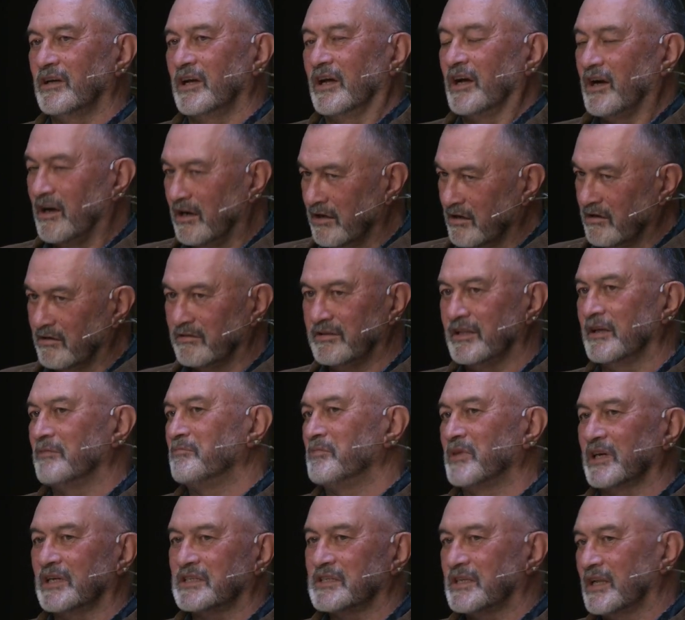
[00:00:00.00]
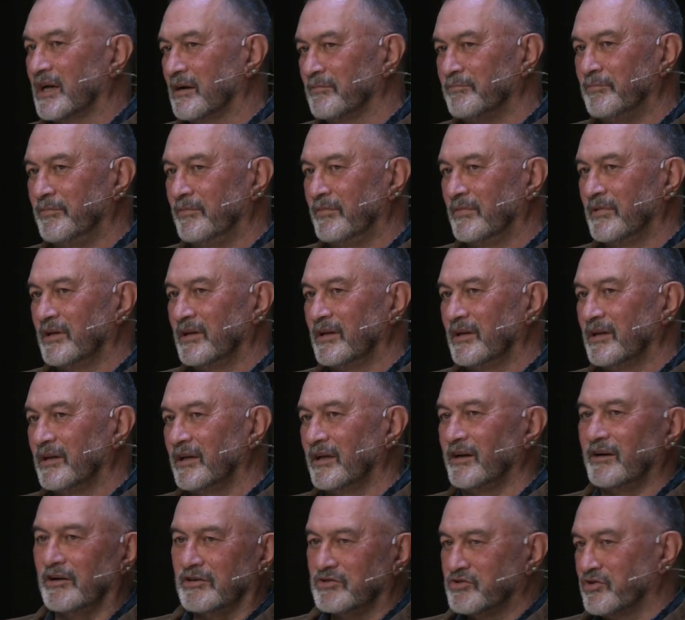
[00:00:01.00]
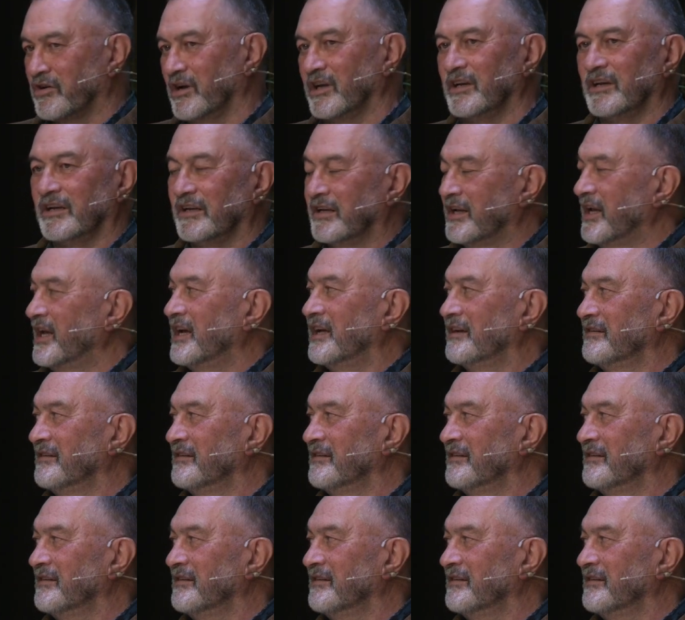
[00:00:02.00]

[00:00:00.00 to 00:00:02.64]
I got that mixed up, and I traded down.